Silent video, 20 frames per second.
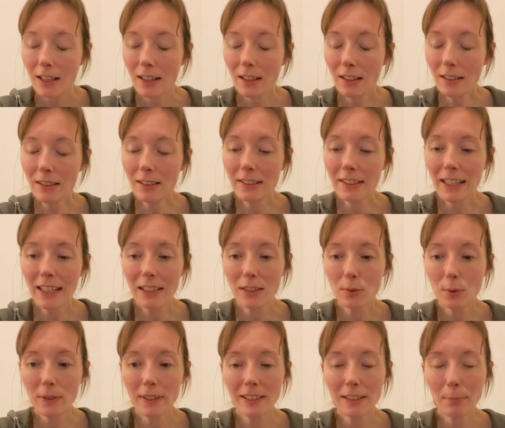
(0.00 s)
The next
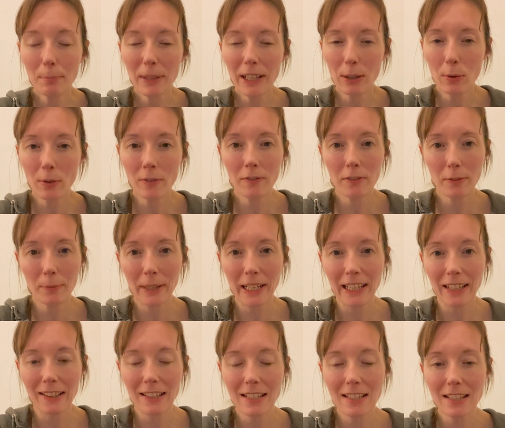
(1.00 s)
one is a big one for me,
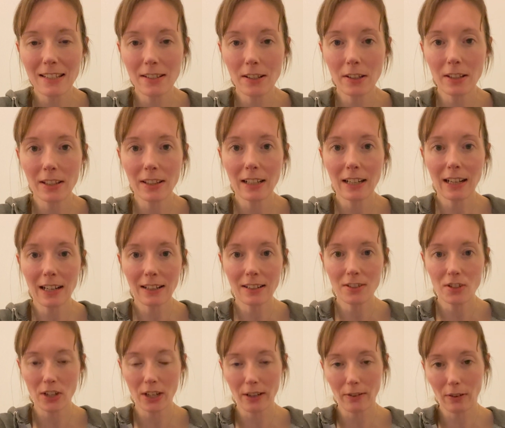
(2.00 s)
and this is only the
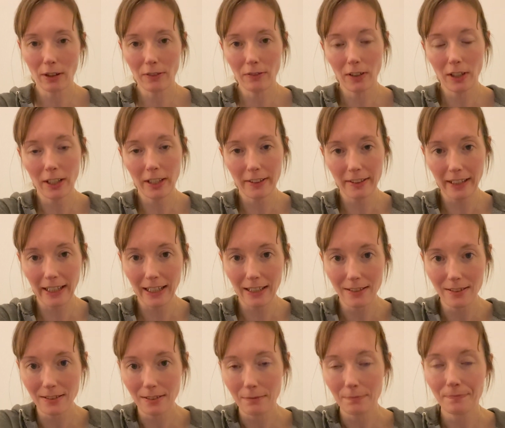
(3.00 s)
last year I've learned
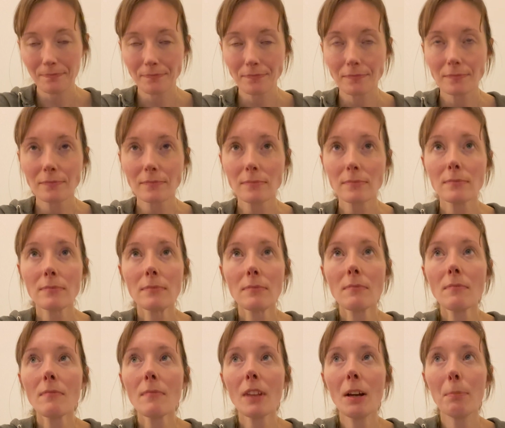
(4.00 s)
this,
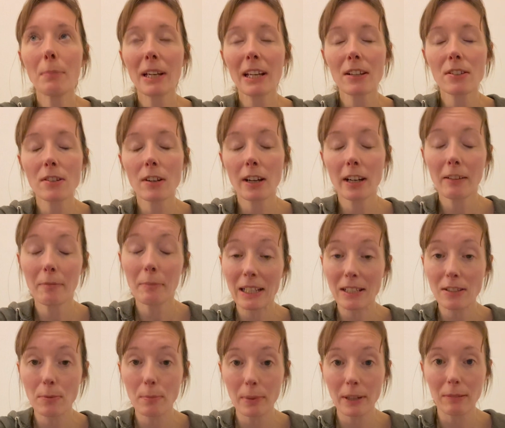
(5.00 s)
because I have
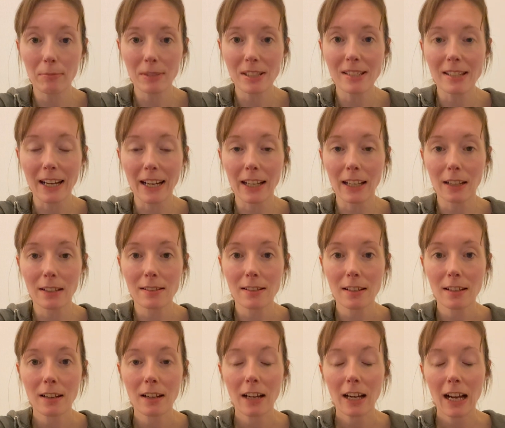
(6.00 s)
some big mistakes.
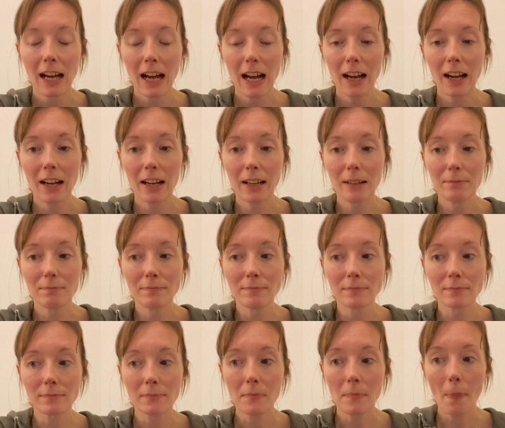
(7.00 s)

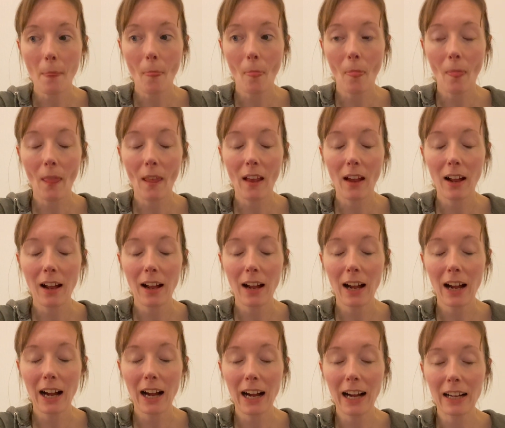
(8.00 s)

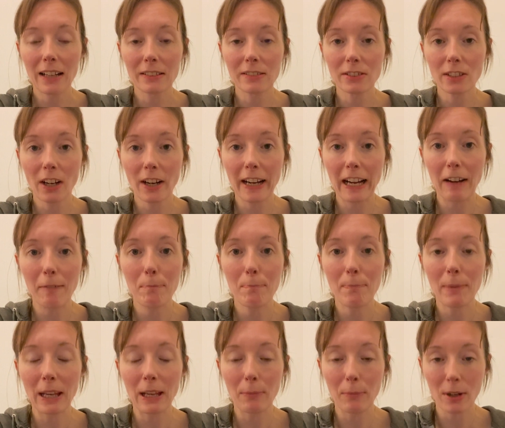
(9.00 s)
And I have
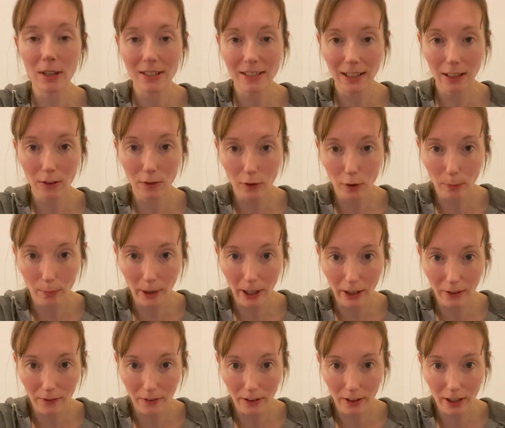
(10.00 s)
beat myself up
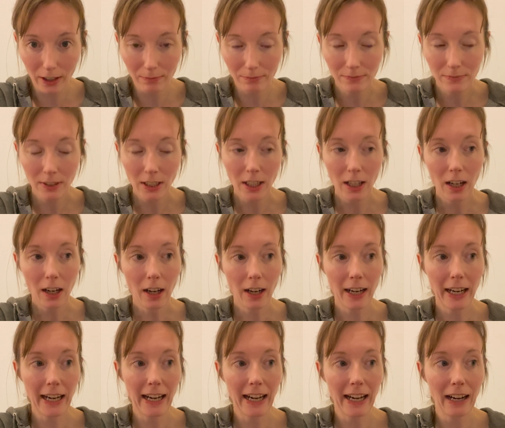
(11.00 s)
over them.
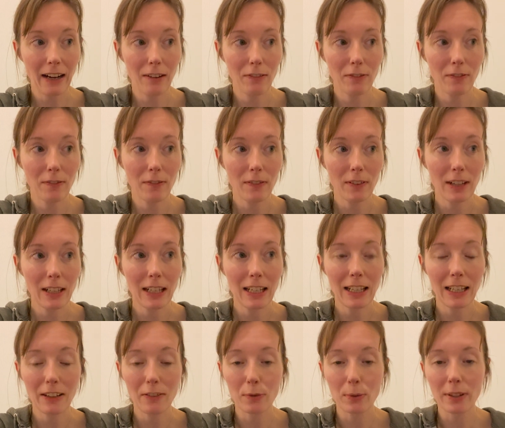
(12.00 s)
I have
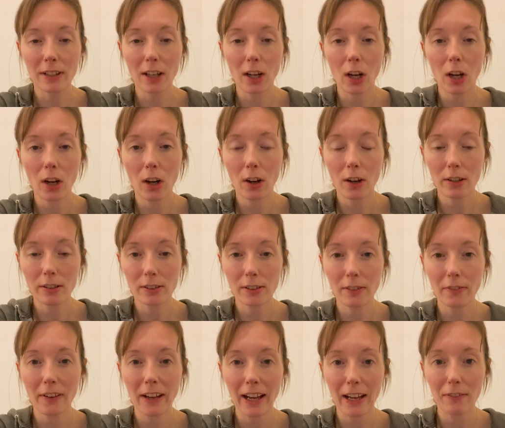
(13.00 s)
lived with a lot
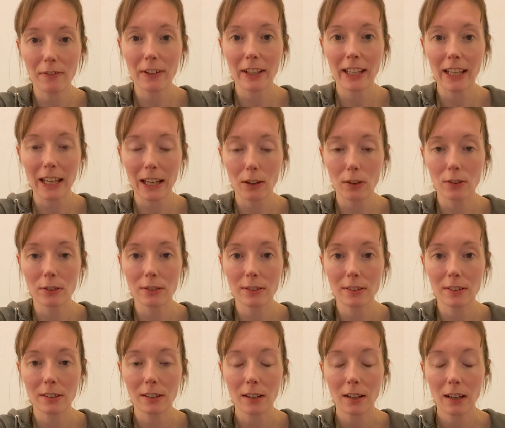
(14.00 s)
of heavy
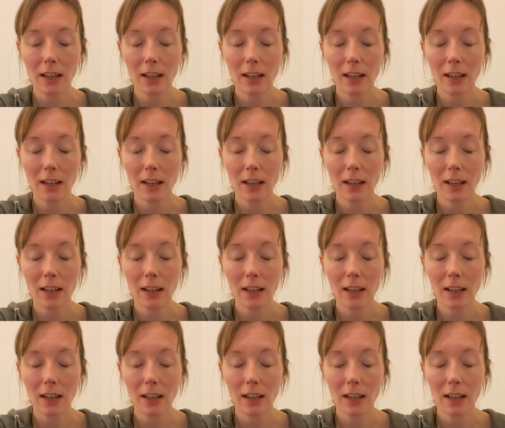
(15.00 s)
guilt.